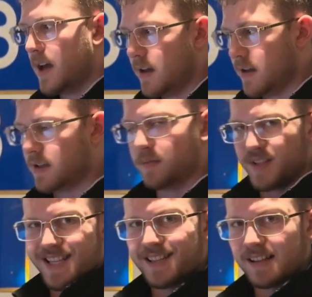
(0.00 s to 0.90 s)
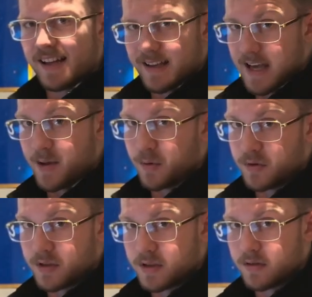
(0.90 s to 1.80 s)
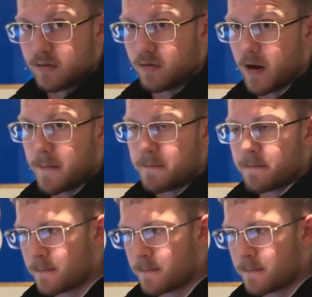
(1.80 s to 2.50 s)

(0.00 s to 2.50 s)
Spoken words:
and then some decline cables, right?